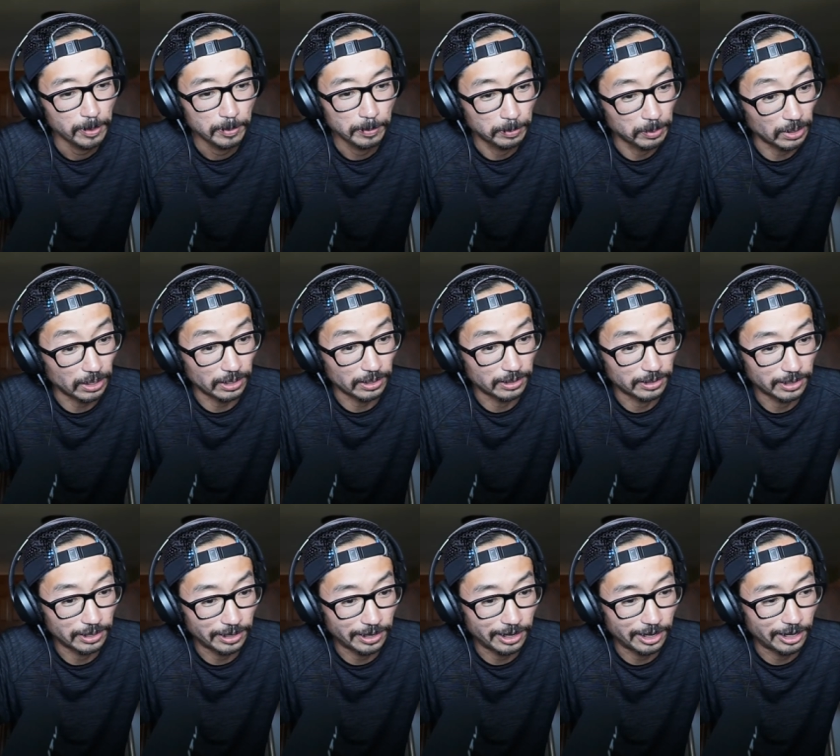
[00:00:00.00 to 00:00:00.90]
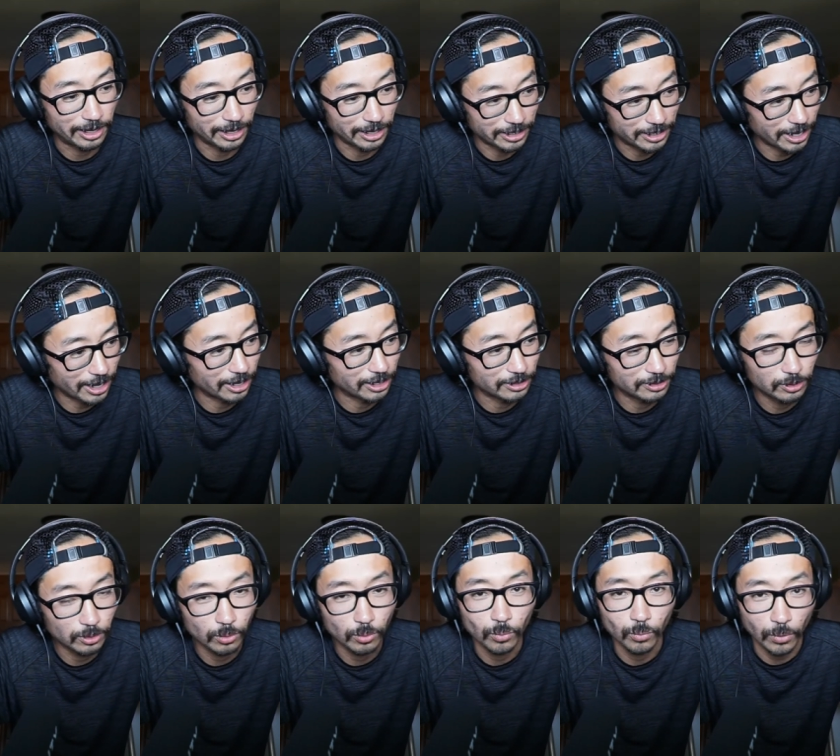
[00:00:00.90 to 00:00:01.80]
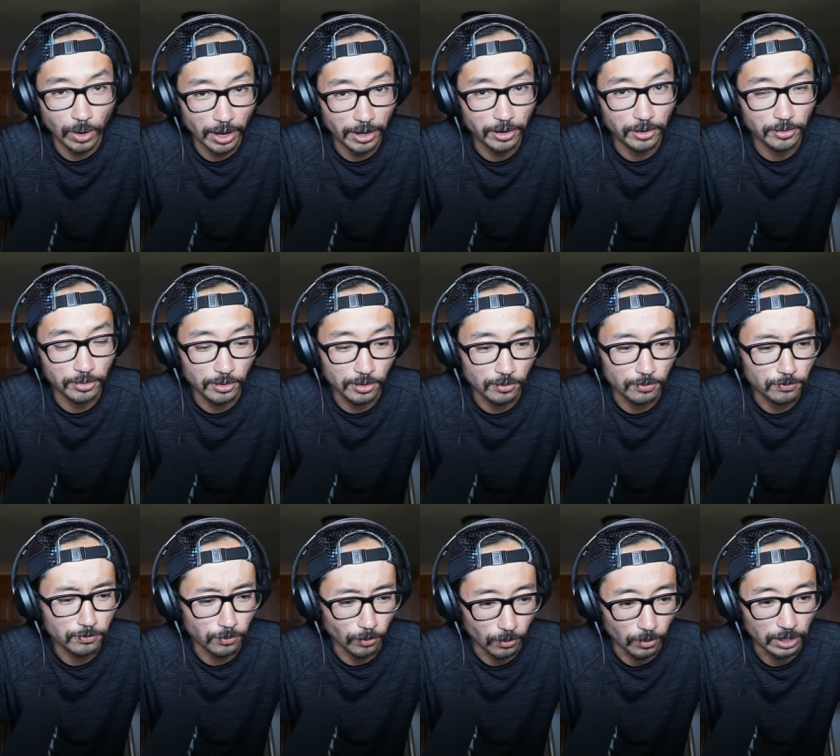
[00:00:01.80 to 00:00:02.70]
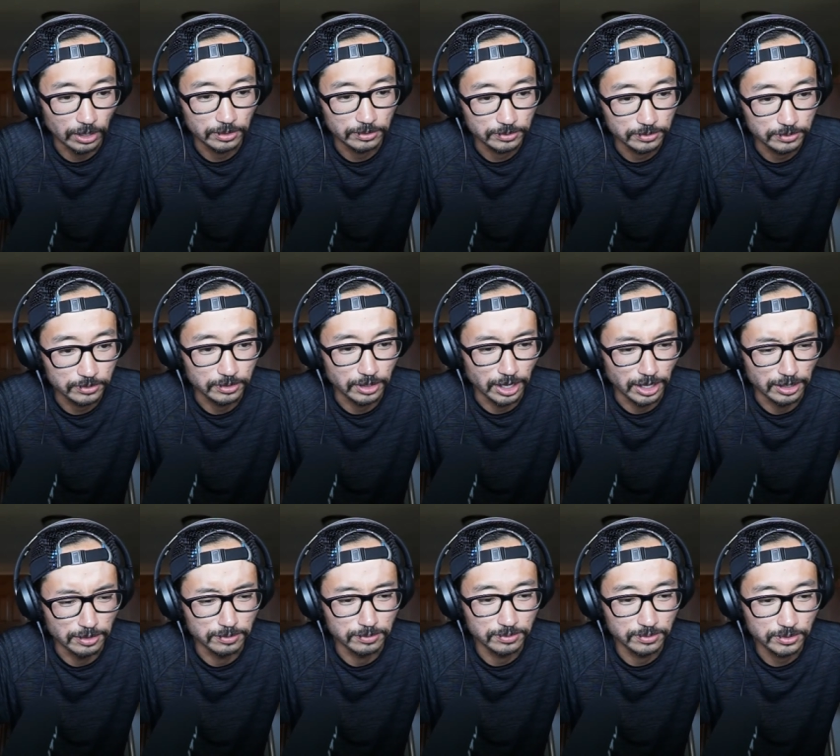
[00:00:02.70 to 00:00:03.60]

But again, why are there 4, right?